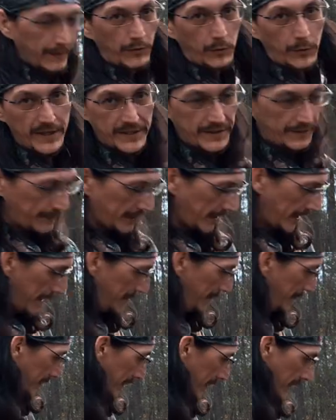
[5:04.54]
kind of a waste of
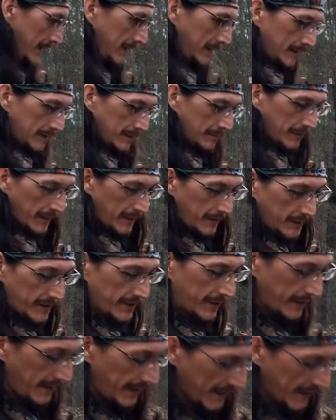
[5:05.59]
time, but it was a